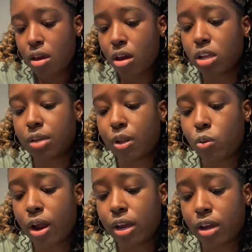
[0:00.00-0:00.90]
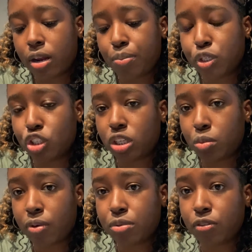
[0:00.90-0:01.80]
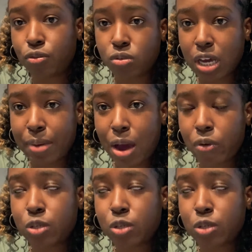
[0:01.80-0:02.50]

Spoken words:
and something where I could potentially move up to full-time hours.